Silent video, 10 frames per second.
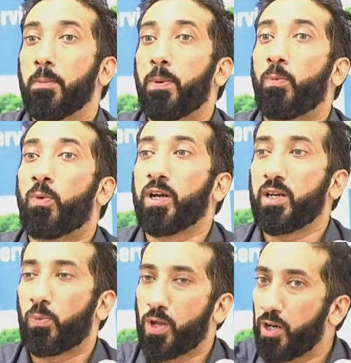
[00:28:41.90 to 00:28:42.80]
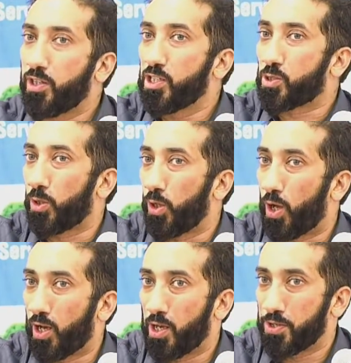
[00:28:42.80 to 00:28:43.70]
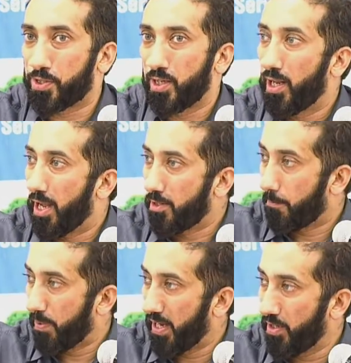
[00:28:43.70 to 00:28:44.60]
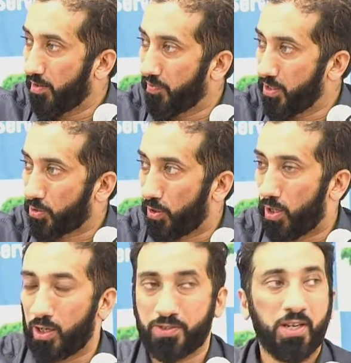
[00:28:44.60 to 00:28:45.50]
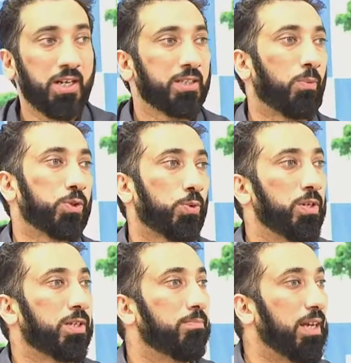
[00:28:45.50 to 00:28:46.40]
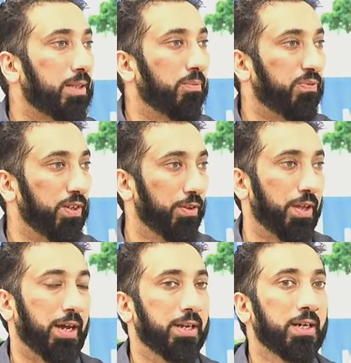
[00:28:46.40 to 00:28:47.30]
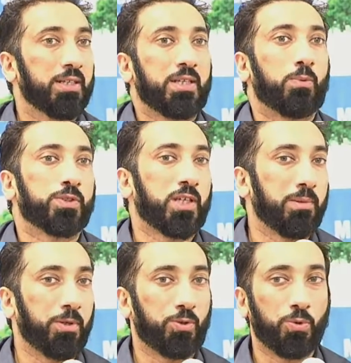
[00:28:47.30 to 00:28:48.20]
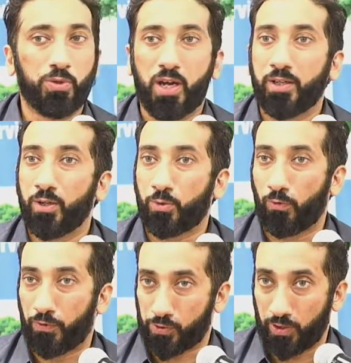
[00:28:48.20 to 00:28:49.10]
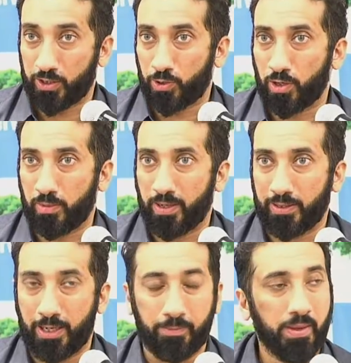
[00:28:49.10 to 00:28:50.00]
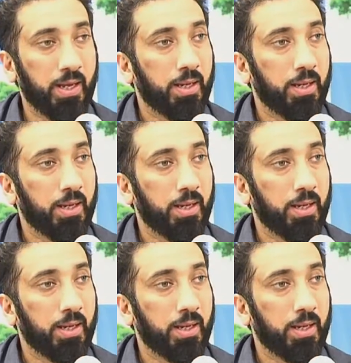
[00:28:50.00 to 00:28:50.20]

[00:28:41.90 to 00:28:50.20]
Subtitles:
But what are these claws and the pain of these claws that was going to make them feel that? That was going to be tughyan and kufr. So let's talk about that.